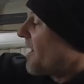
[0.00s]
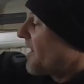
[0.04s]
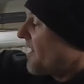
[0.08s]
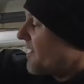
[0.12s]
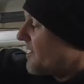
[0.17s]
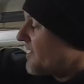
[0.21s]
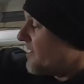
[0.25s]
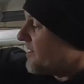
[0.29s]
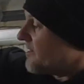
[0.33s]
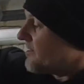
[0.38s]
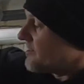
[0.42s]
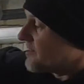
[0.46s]

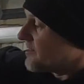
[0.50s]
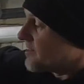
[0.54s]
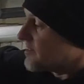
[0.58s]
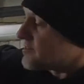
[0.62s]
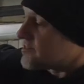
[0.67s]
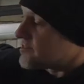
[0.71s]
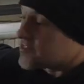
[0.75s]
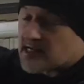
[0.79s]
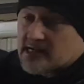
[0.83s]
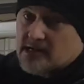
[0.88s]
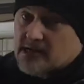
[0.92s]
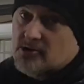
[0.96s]
in a
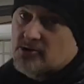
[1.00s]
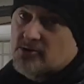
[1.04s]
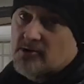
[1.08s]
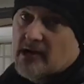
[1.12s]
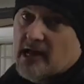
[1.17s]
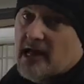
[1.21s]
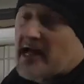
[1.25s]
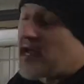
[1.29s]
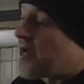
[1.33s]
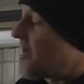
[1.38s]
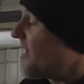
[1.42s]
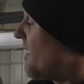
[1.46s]
single
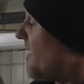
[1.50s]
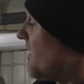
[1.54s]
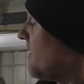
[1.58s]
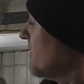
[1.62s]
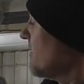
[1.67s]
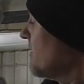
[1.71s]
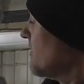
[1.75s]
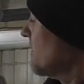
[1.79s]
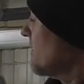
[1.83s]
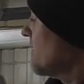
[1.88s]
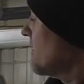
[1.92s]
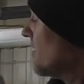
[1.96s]
layer
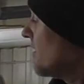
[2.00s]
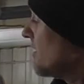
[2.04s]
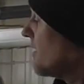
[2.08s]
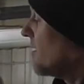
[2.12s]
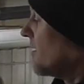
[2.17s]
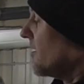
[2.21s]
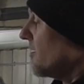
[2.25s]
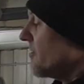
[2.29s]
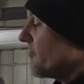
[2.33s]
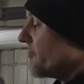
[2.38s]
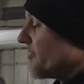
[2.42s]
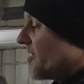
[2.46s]

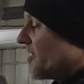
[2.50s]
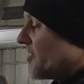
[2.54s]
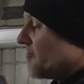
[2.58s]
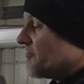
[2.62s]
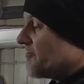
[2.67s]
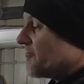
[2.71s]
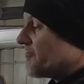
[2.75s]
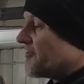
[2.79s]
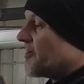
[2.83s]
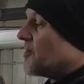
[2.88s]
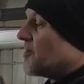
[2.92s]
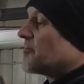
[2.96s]
of
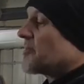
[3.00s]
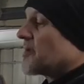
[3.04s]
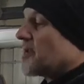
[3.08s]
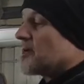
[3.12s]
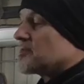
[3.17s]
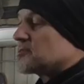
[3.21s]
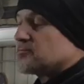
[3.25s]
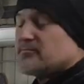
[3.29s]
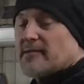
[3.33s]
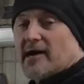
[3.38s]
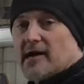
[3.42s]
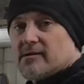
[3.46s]

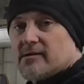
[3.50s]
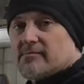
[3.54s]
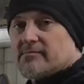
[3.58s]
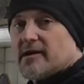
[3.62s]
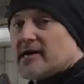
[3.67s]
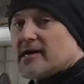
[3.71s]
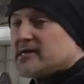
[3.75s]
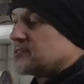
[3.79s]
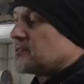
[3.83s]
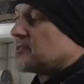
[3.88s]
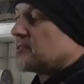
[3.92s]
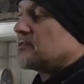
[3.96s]
fiberglass mat and
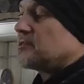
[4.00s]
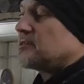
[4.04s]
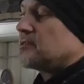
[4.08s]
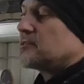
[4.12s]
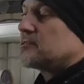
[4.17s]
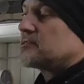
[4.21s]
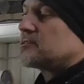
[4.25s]
resin.